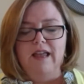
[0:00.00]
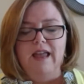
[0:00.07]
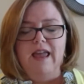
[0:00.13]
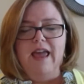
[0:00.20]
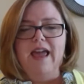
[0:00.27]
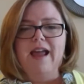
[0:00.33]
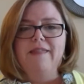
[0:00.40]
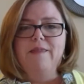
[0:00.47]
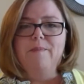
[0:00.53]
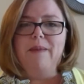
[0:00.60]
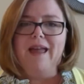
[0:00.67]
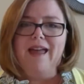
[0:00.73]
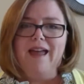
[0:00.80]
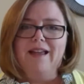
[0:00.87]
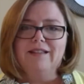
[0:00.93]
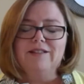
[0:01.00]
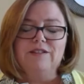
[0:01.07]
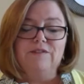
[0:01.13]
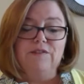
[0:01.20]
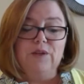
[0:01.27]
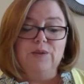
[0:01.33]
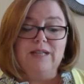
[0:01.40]
And the past few
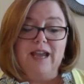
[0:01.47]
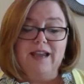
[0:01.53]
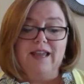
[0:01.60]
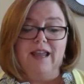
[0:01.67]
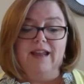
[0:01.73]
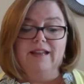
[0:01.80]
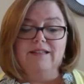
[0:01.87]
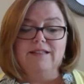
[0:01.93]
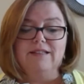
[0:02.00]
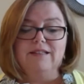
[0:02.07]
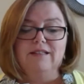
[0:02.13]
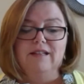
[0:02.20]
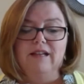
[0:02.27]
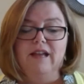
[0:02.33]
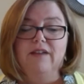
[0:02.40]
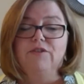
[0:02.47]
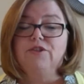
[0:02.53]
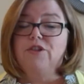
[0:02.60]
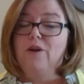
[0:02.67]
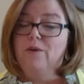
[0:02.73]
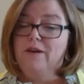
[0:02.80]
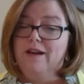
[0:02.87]
decades have shown
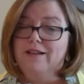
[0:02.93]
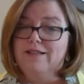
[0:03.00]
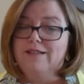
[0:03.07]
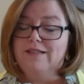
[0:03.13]
us